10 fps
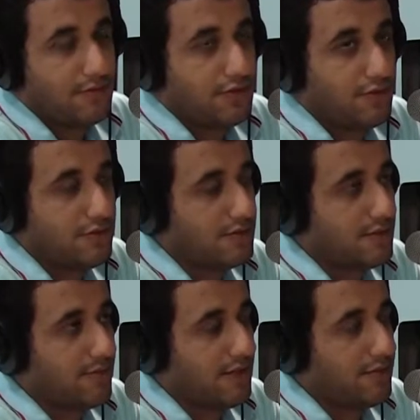use
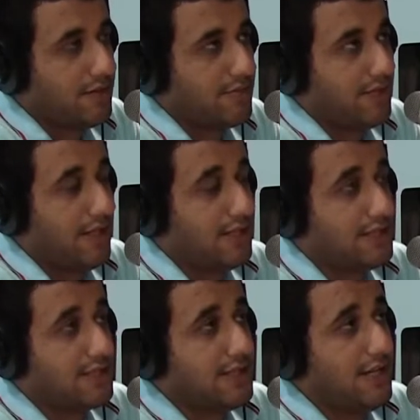in my apartment. I
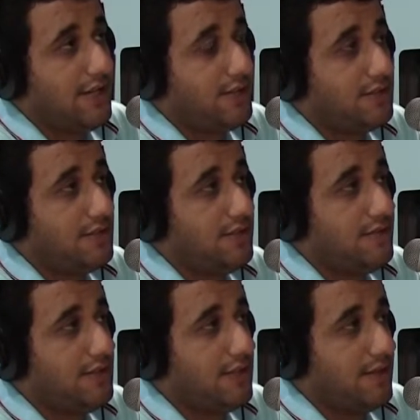just had a
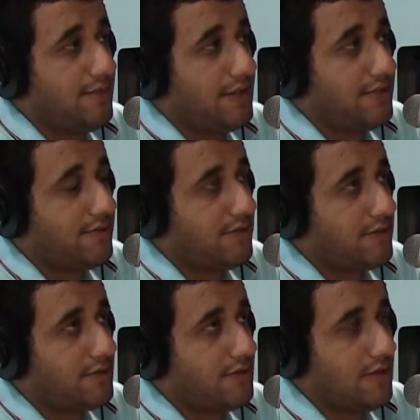TV and a bed
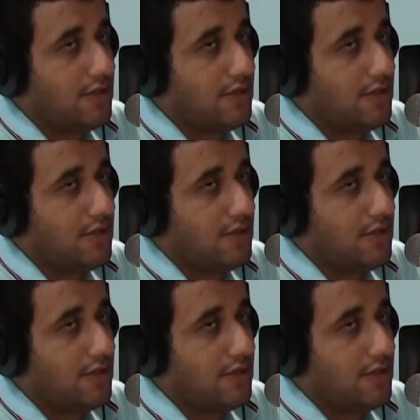for